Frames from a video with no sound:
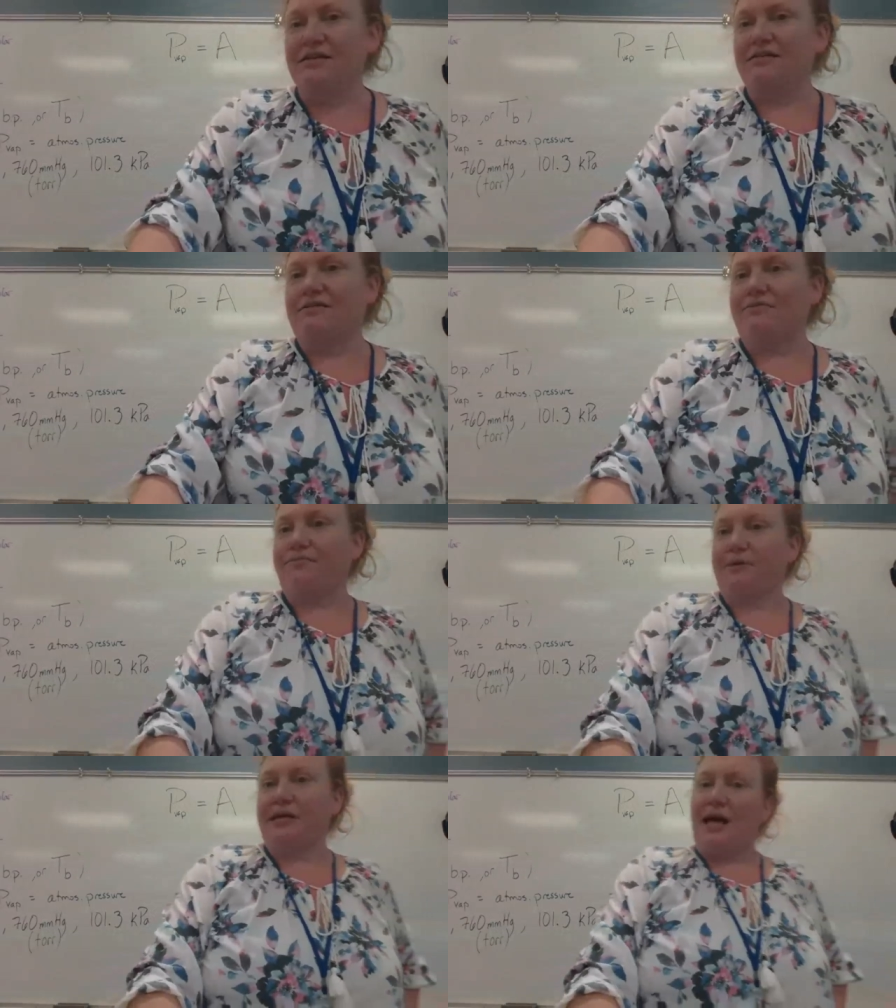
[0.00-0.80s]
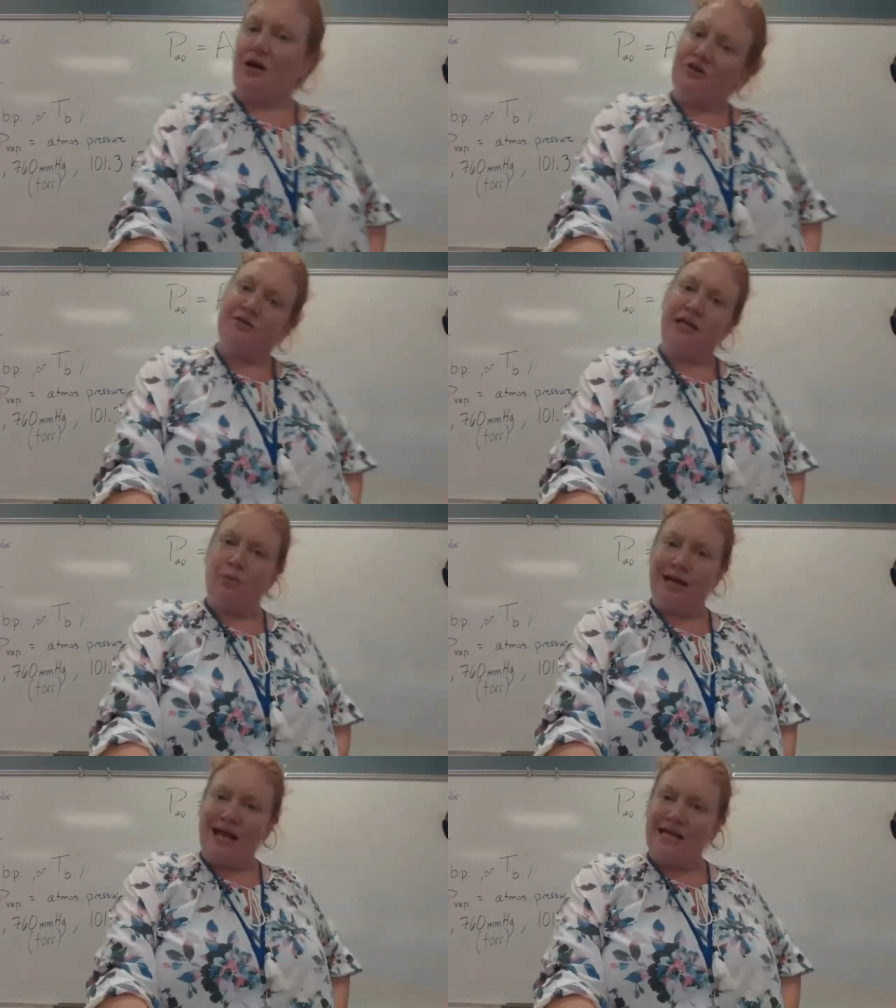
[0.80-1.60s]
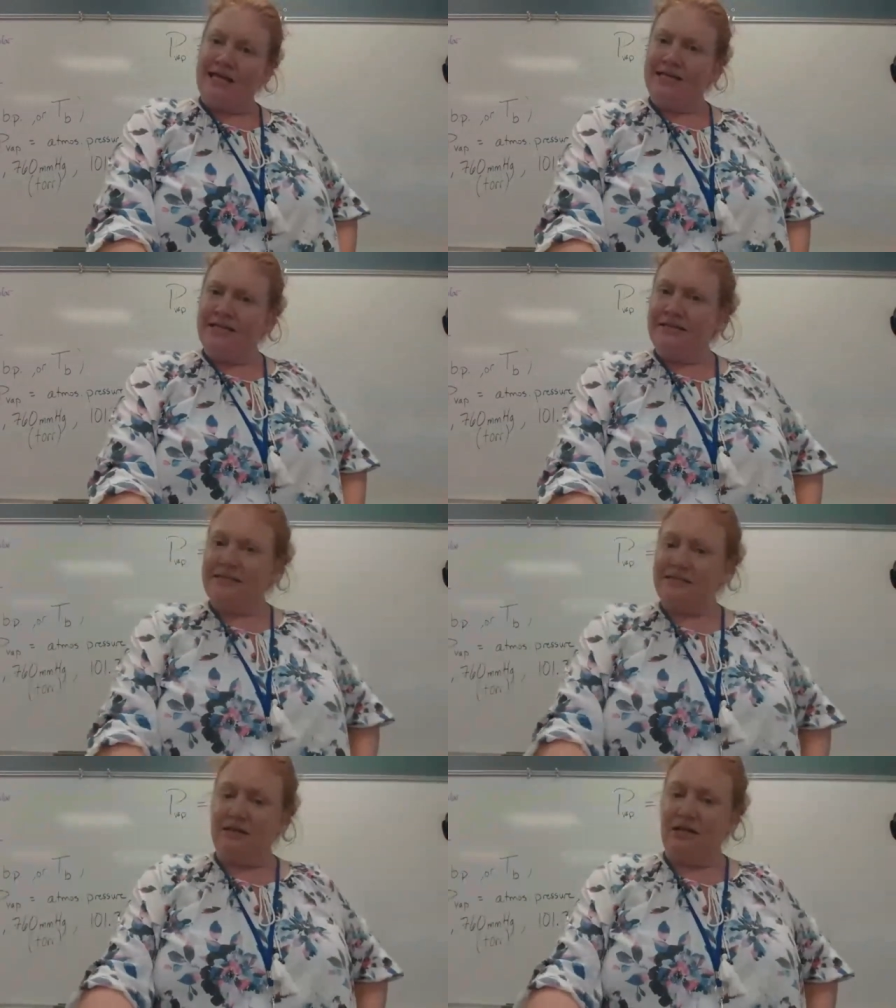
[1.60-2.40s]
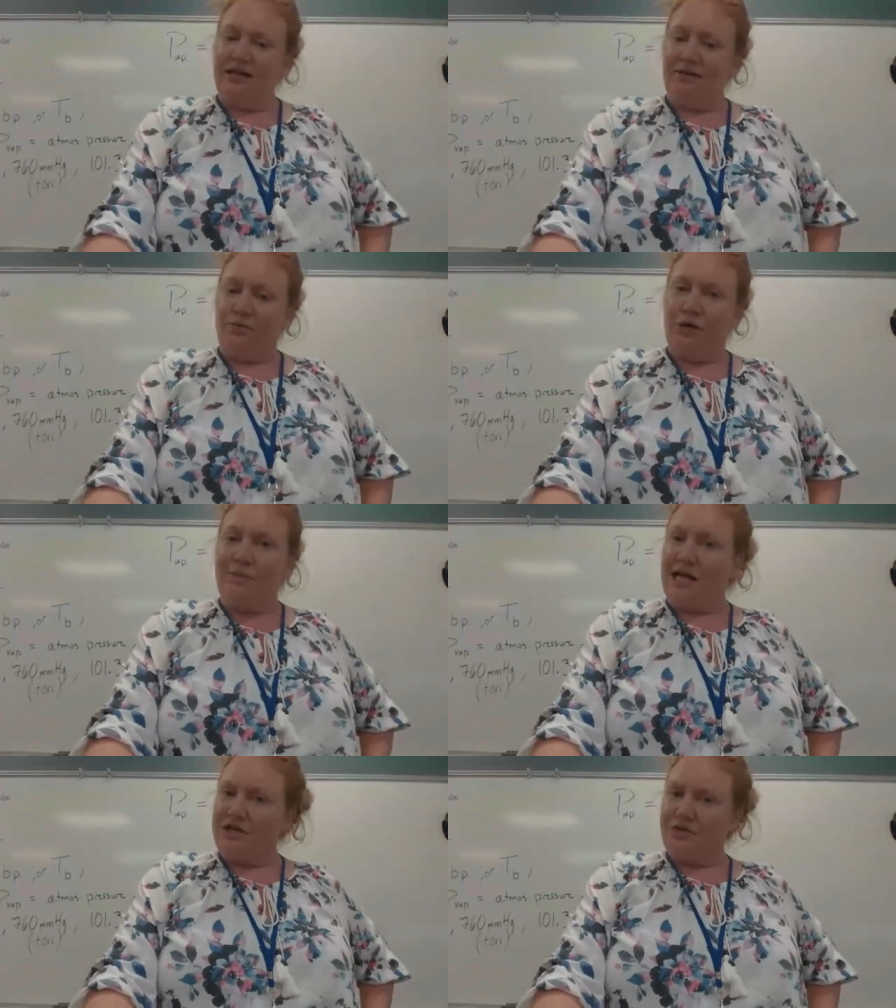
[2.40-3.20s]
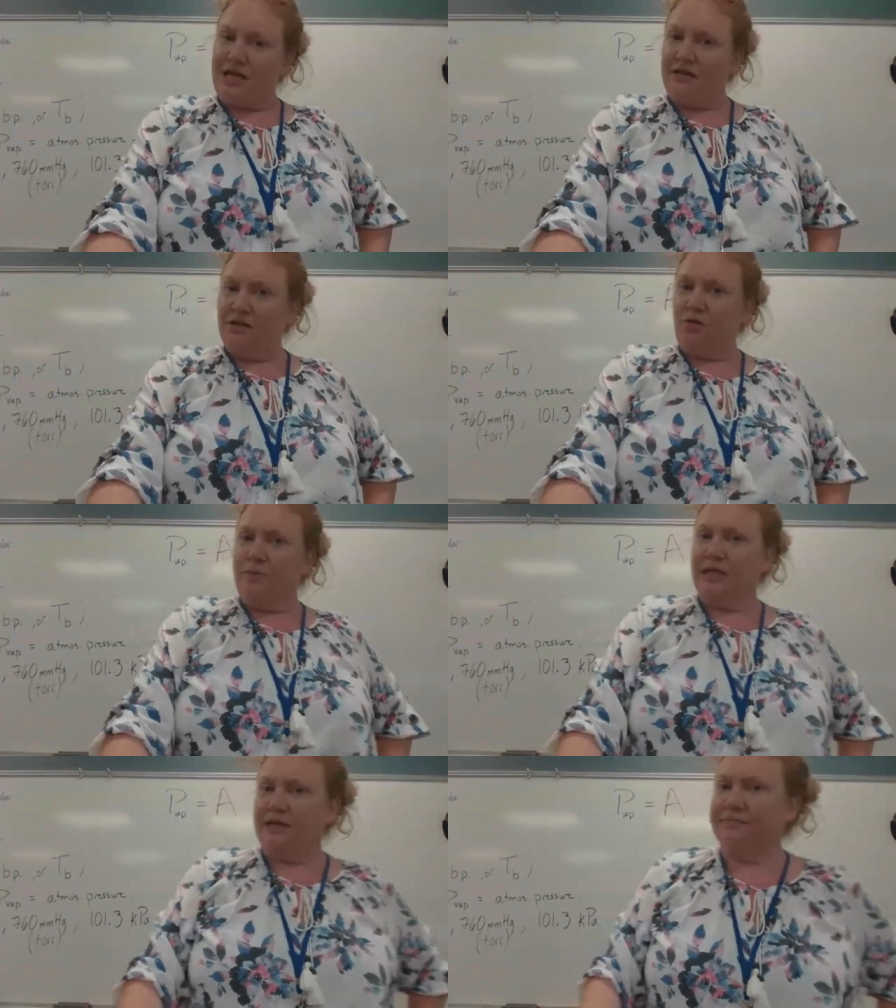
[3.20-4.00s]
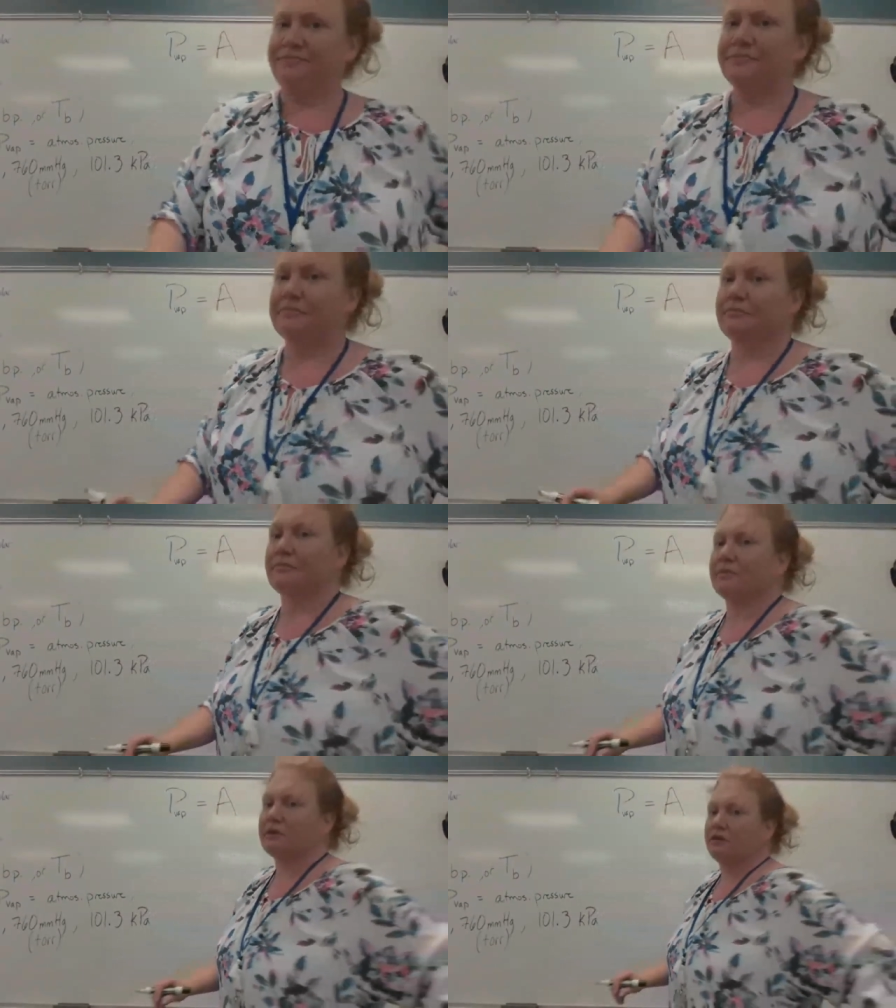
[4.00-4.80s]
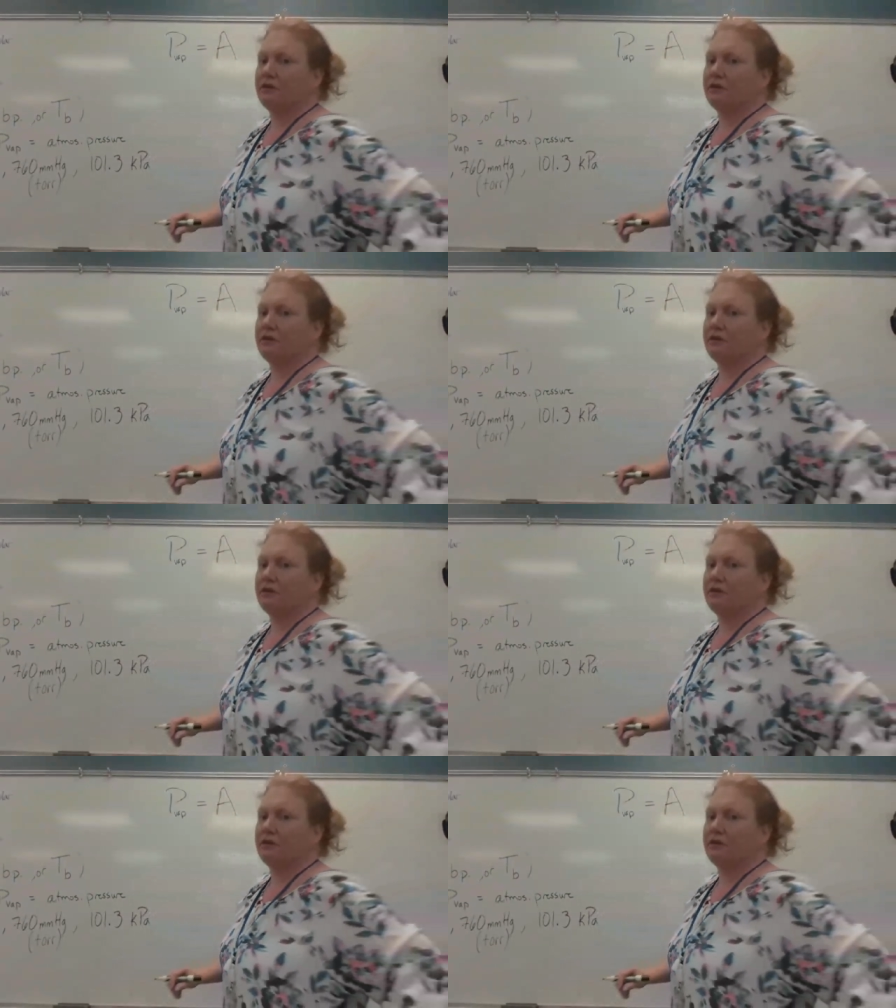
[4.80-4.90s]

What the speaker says: We can calculate what A is. We might do that a little bit.